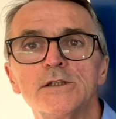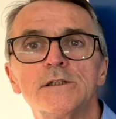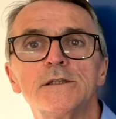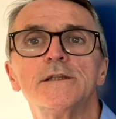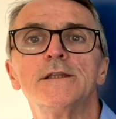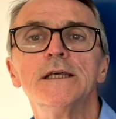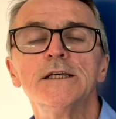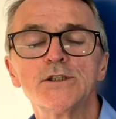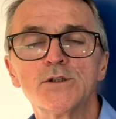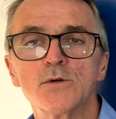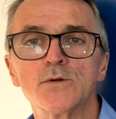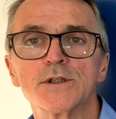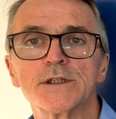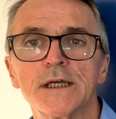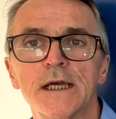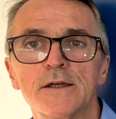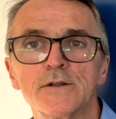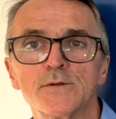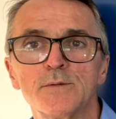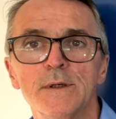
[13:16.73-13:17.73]
This all
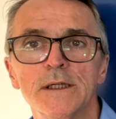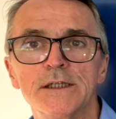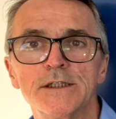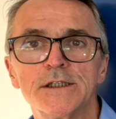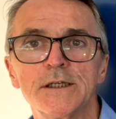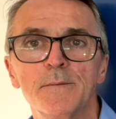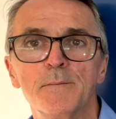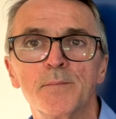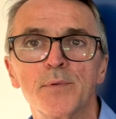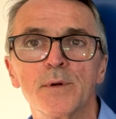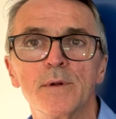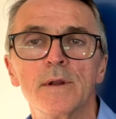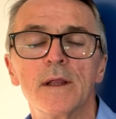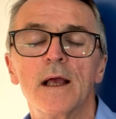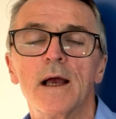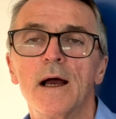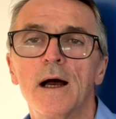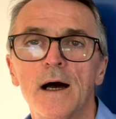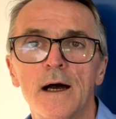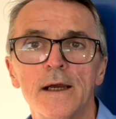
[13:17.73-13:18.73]
sounds really simple,
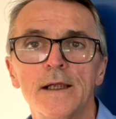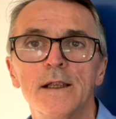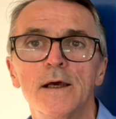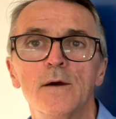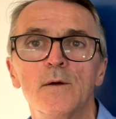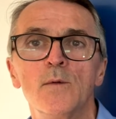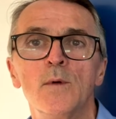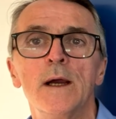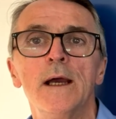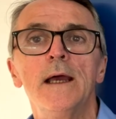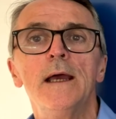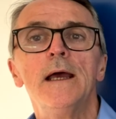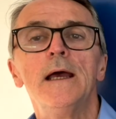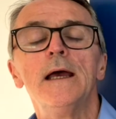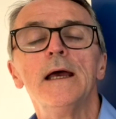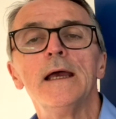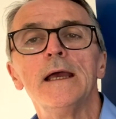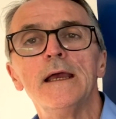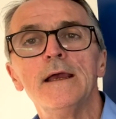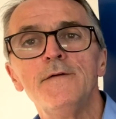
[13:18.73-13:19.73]
I know.
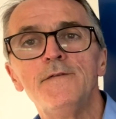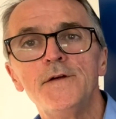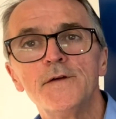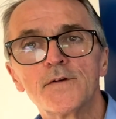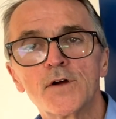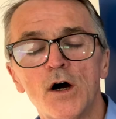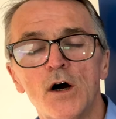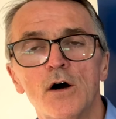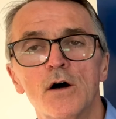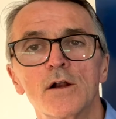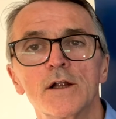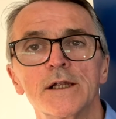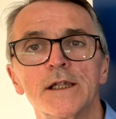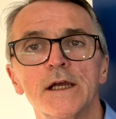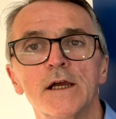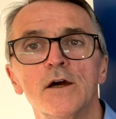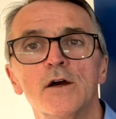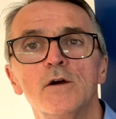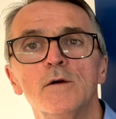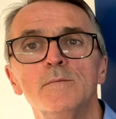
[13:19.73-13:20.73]
If you've got holiday
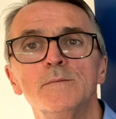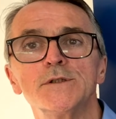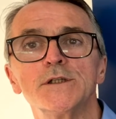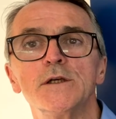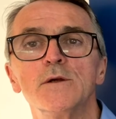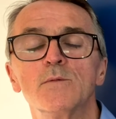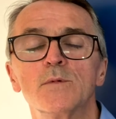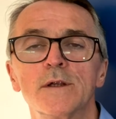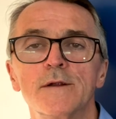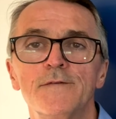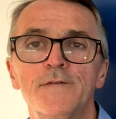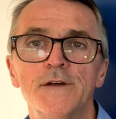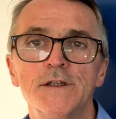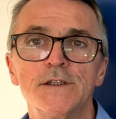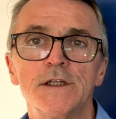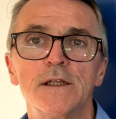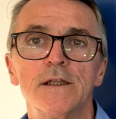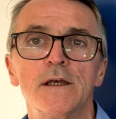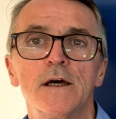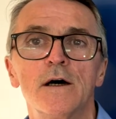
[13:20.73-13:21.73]
homes and you want to
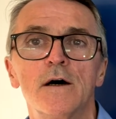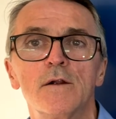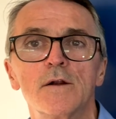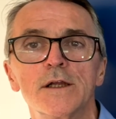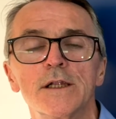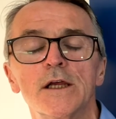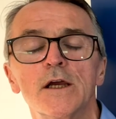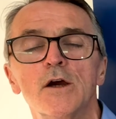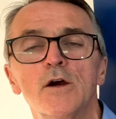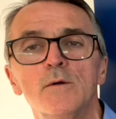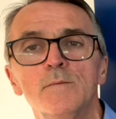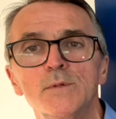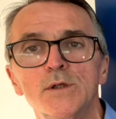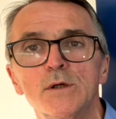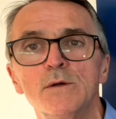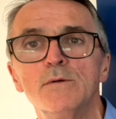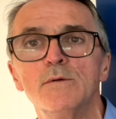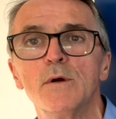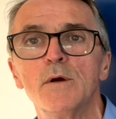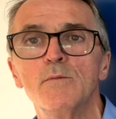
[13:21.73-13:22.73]
visit their holiday home, do
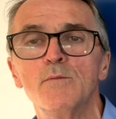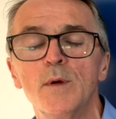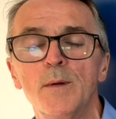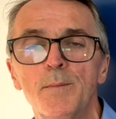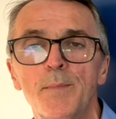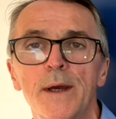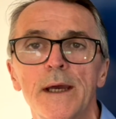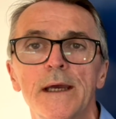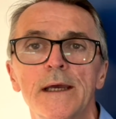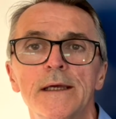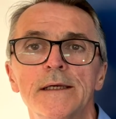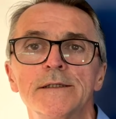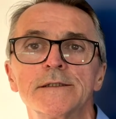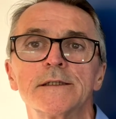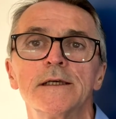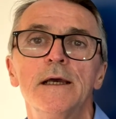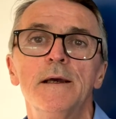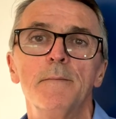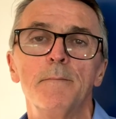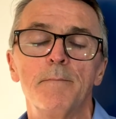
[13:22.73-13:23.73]
your own
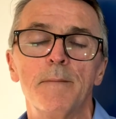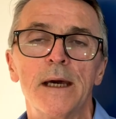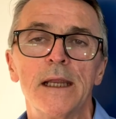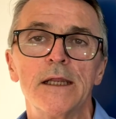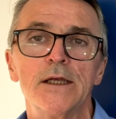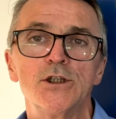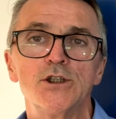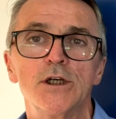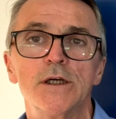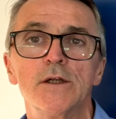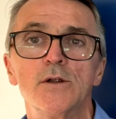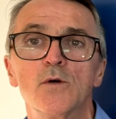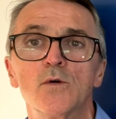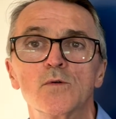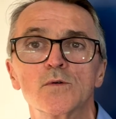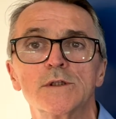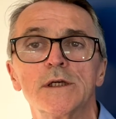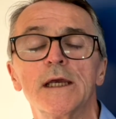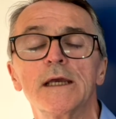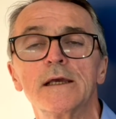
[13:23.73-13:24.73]
repairs, manage it,
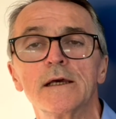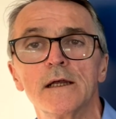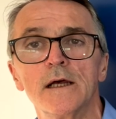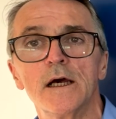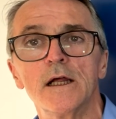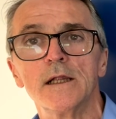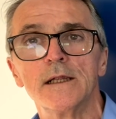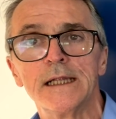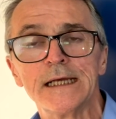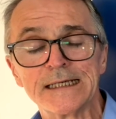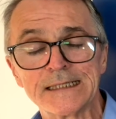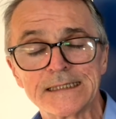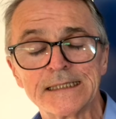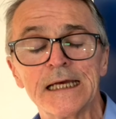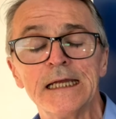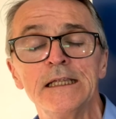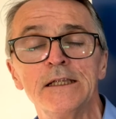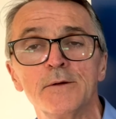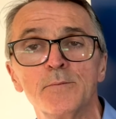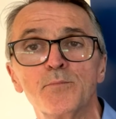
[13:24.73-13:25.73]
or take an
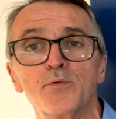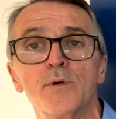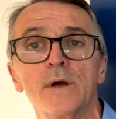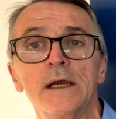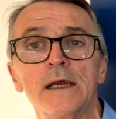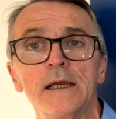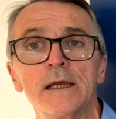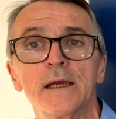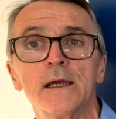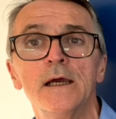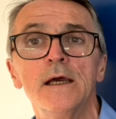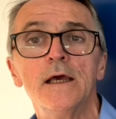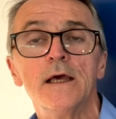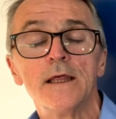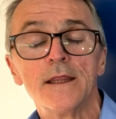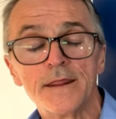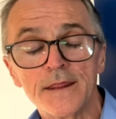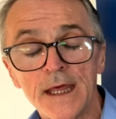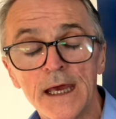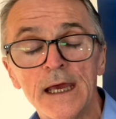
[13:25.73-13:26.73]
extended break
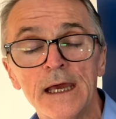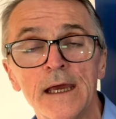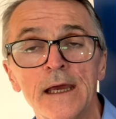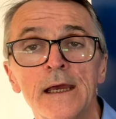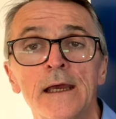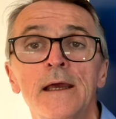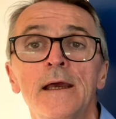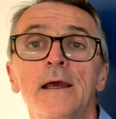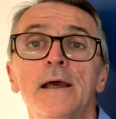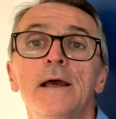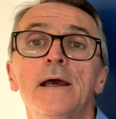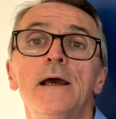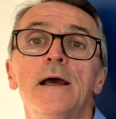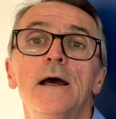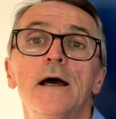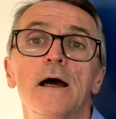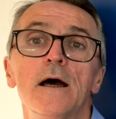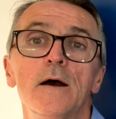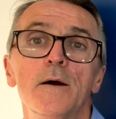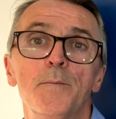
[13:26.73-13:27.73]
there,
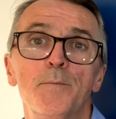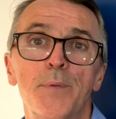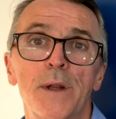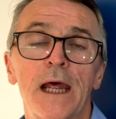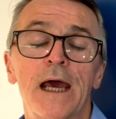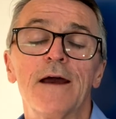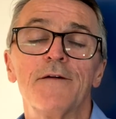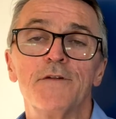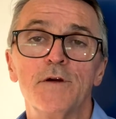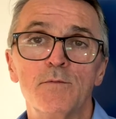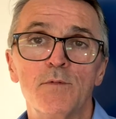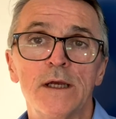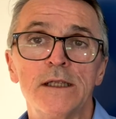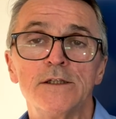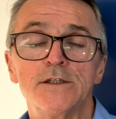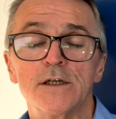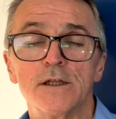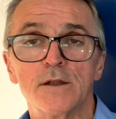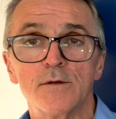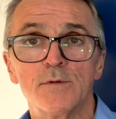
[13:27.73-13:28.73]
but have it
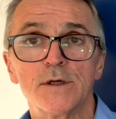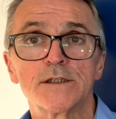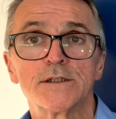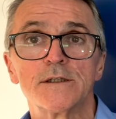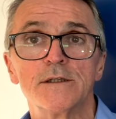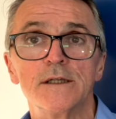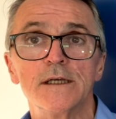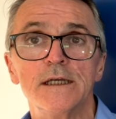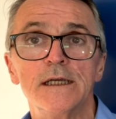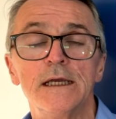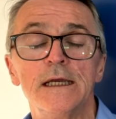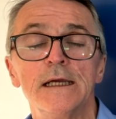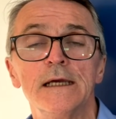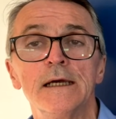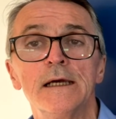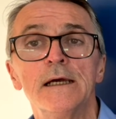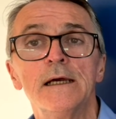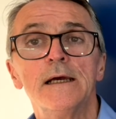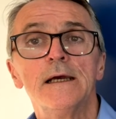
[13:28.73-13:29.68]
rented the rest of the year